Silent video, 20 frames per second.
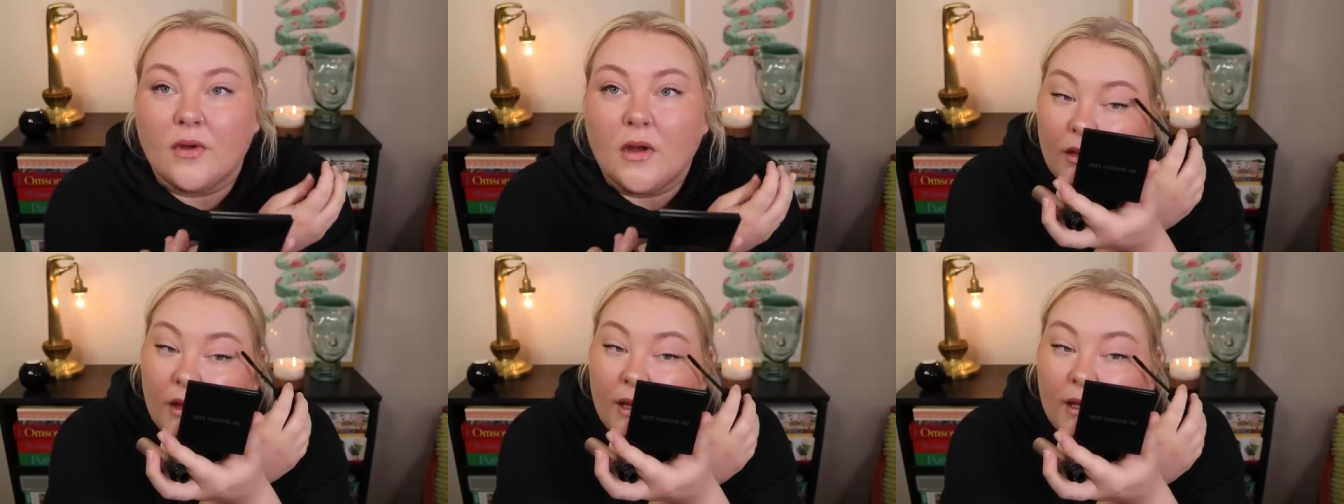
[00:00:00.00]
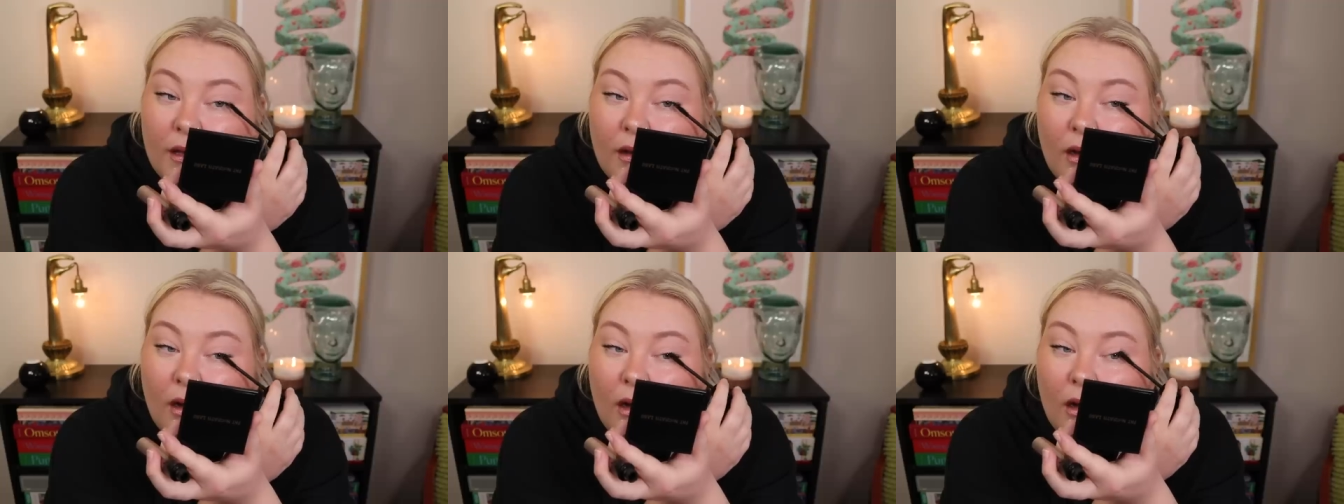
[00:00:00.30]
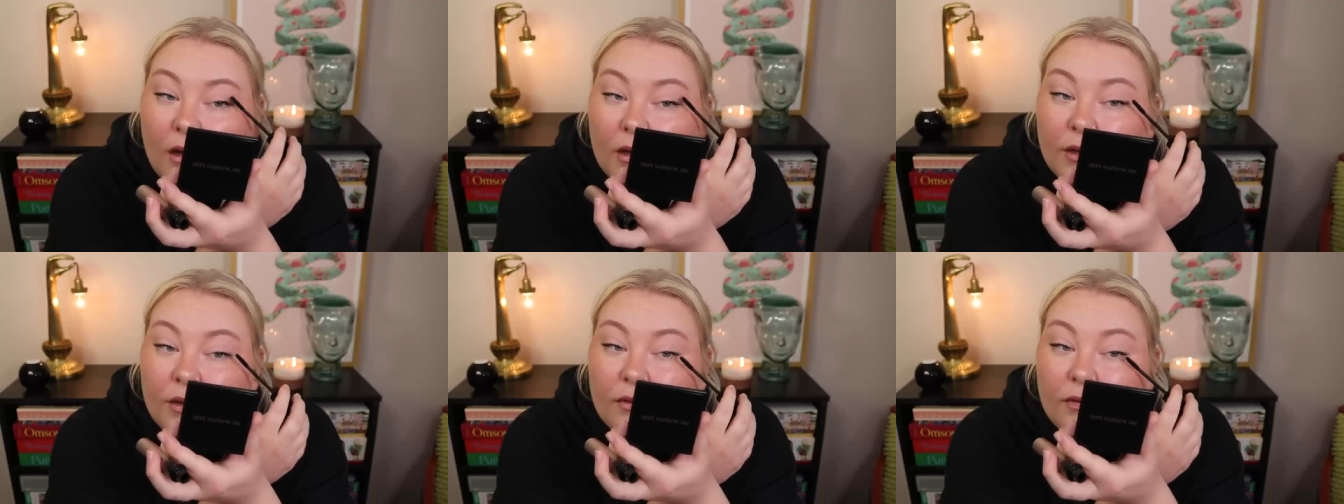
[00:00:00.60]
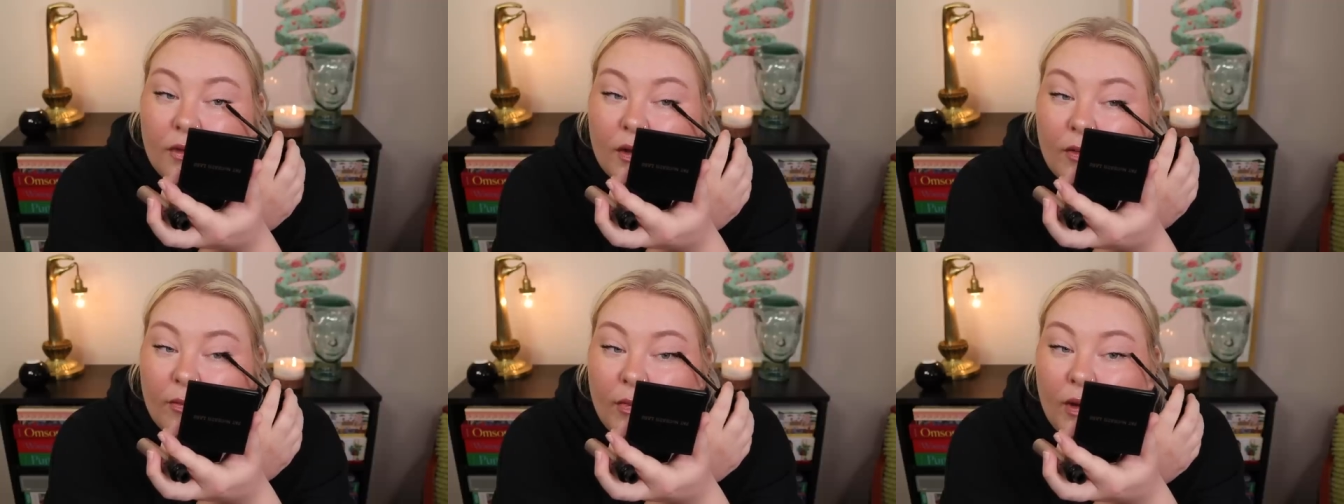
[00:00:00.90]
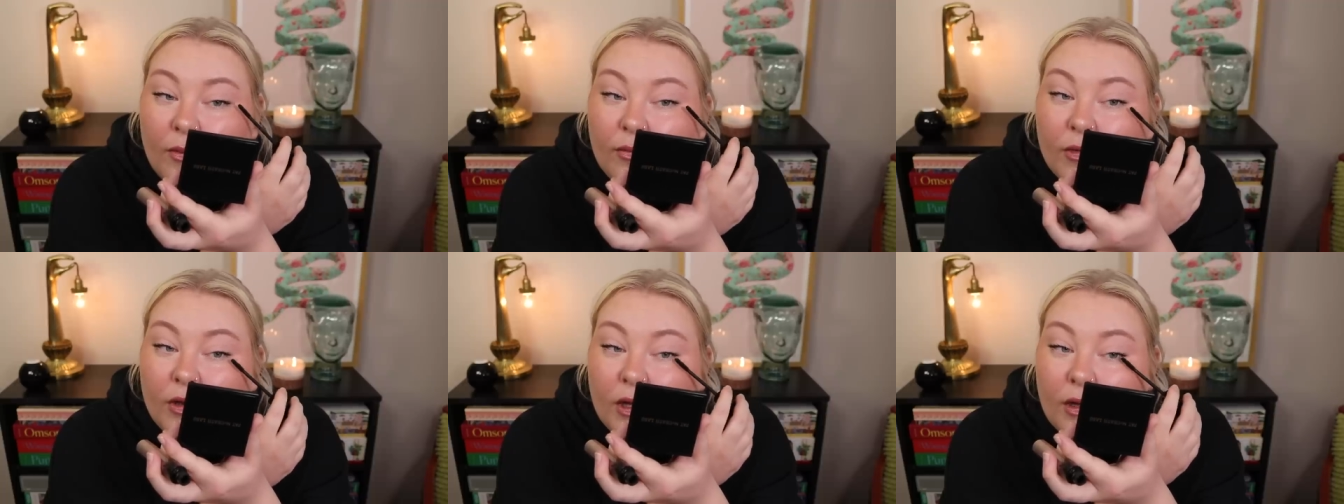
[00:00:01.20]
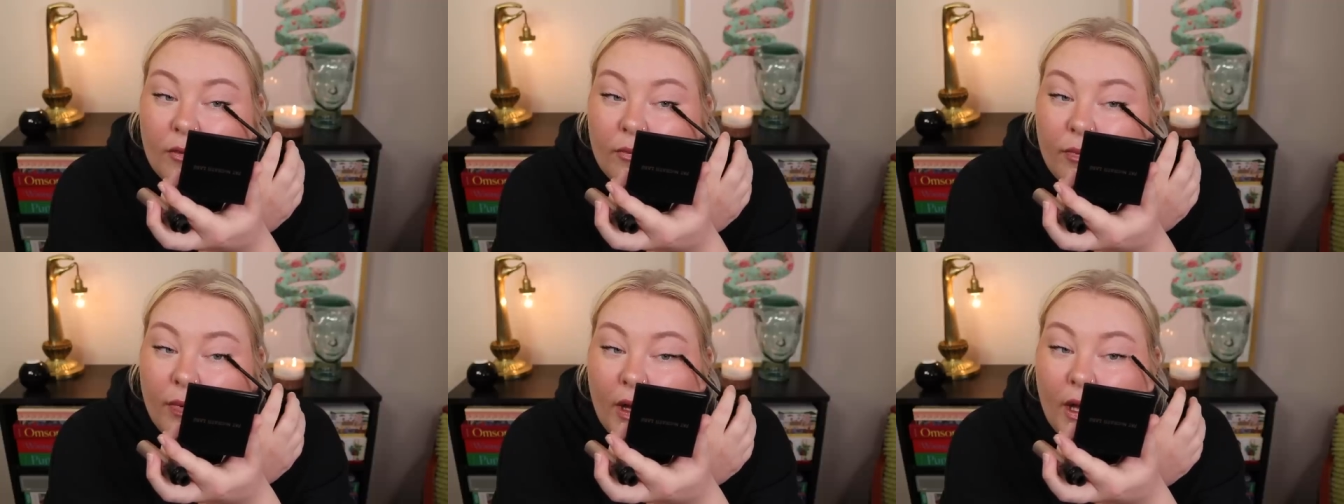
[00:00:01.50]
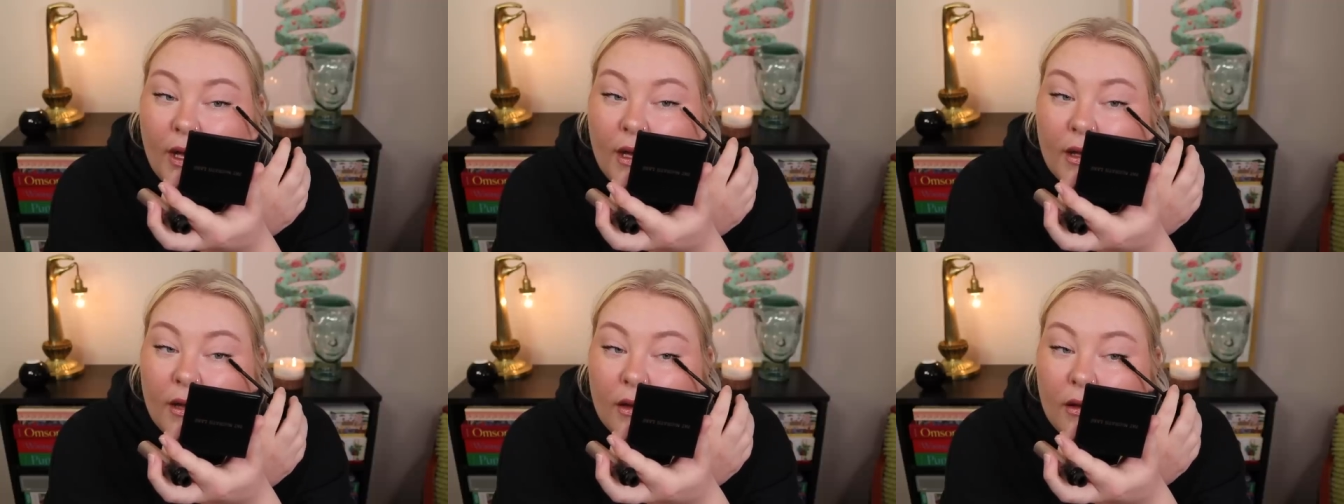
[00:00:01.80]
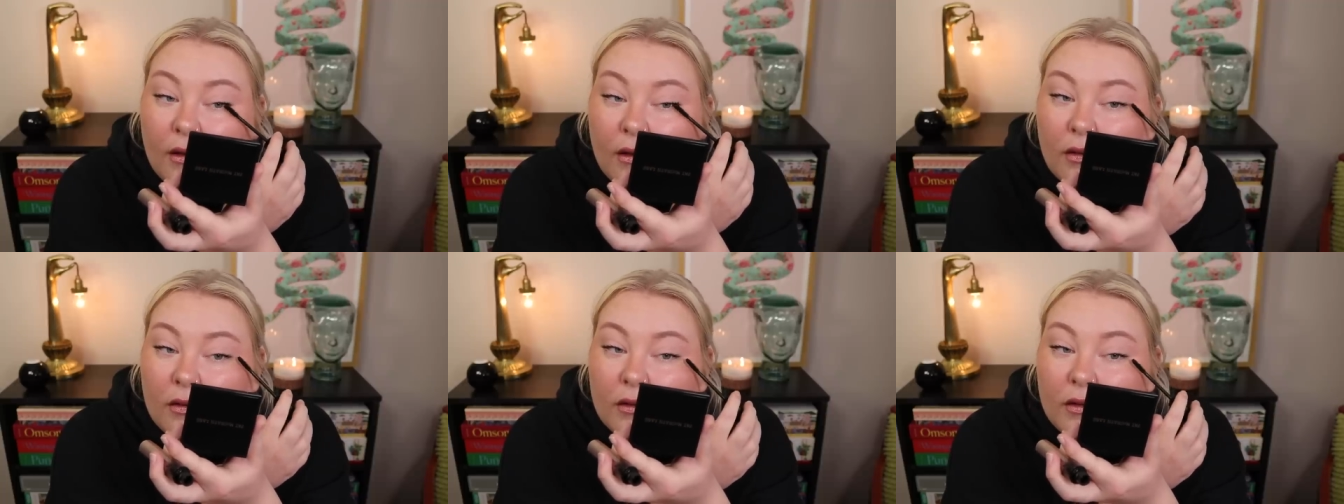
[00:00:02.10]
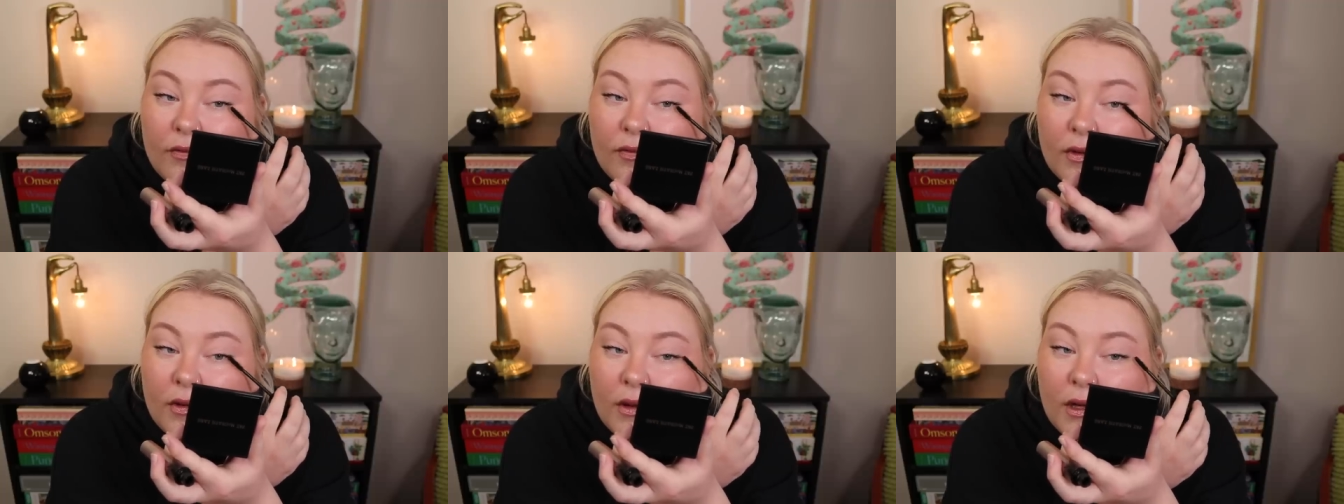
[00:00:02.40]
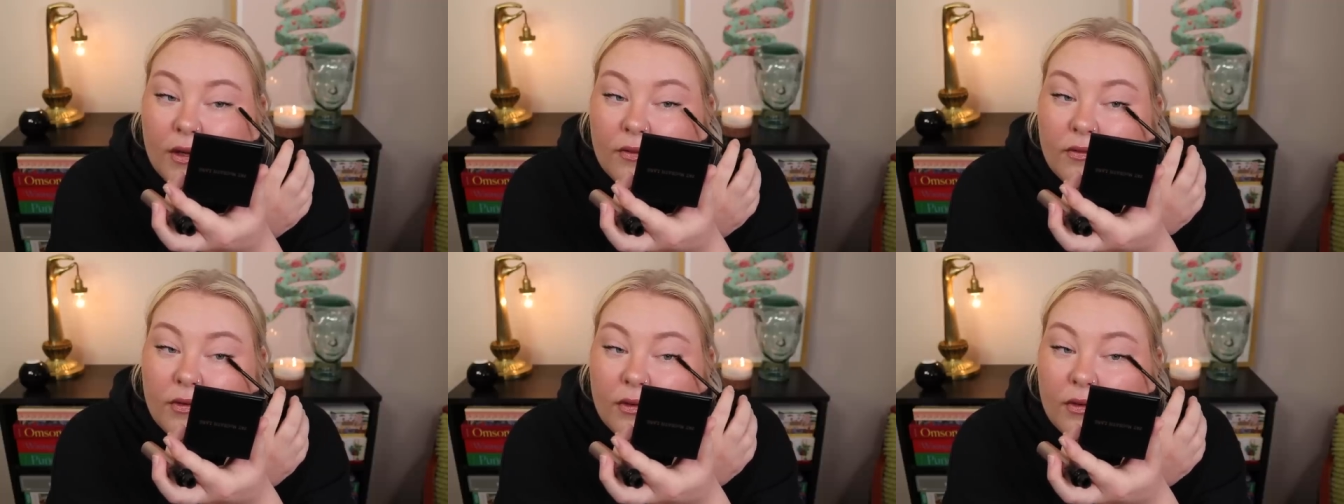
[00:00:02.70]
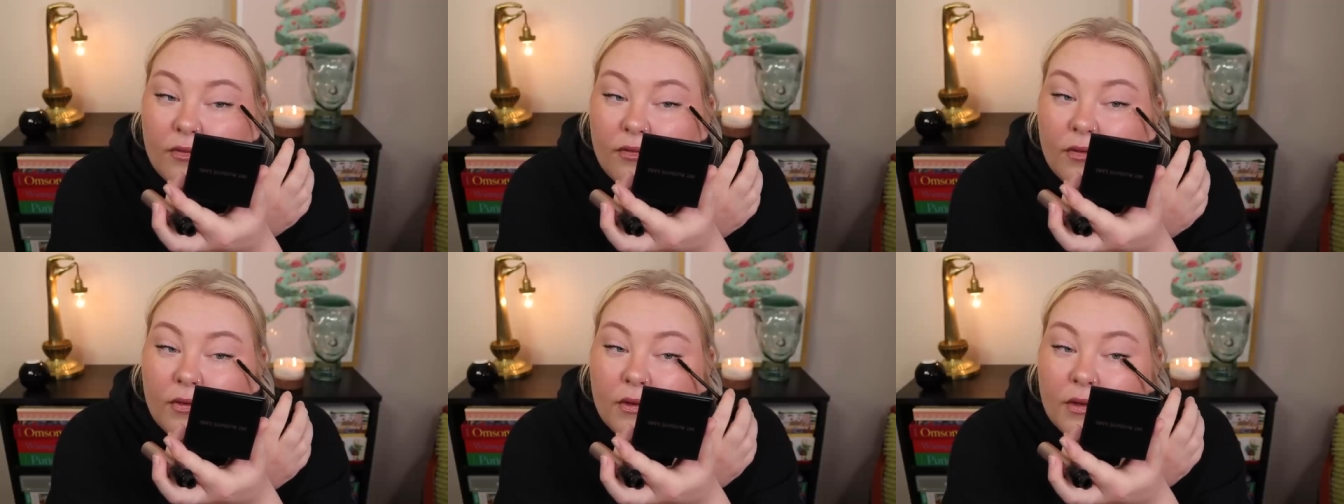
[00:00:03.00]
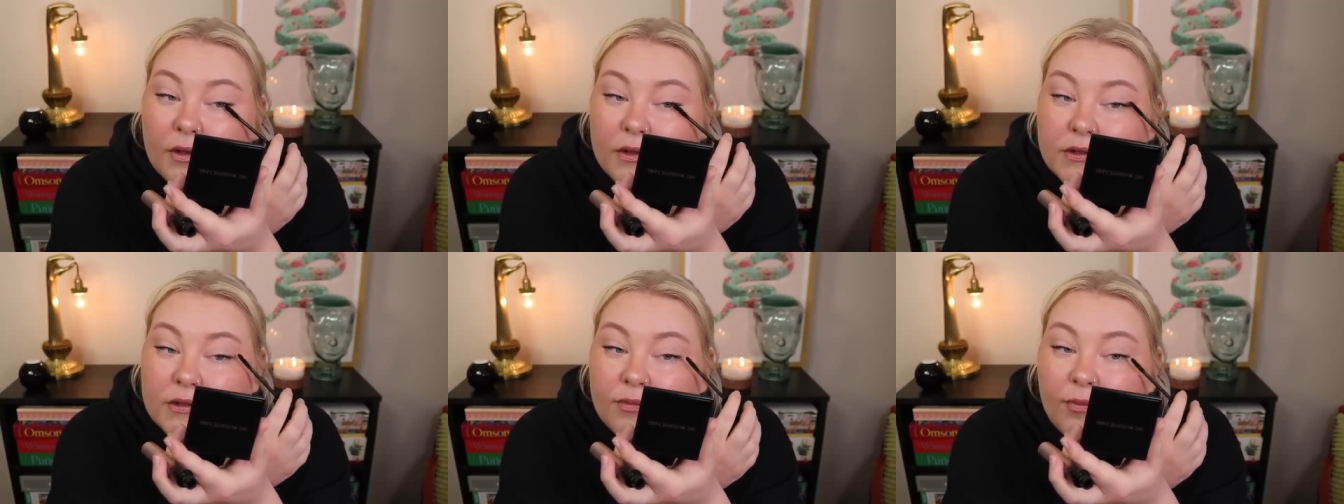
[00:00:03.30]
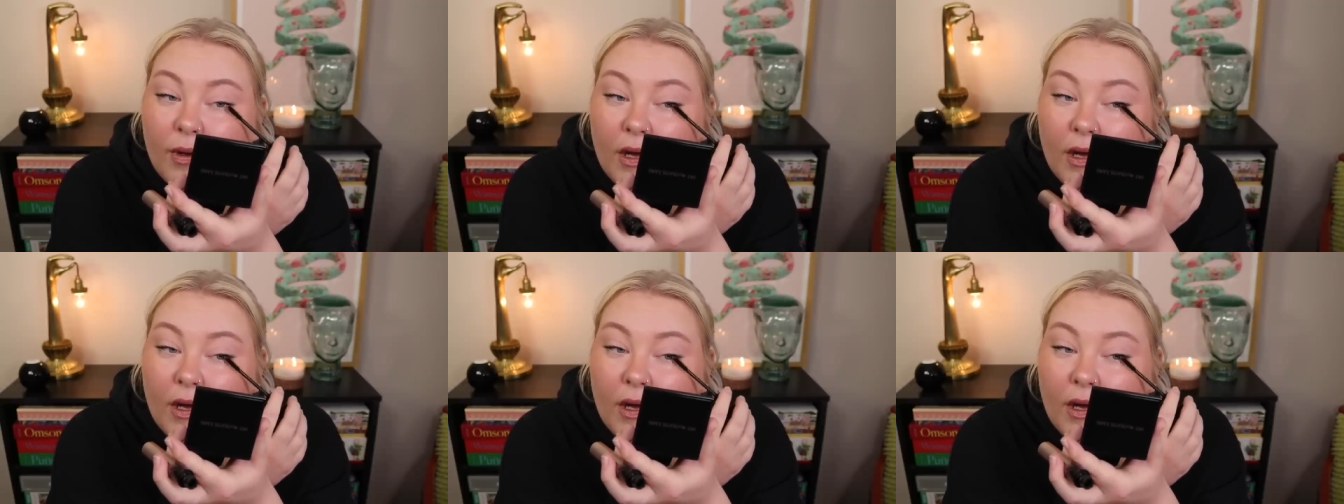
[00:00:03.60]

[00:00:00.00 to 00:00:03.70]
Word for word: Like, honor their memory by living life to the fullest,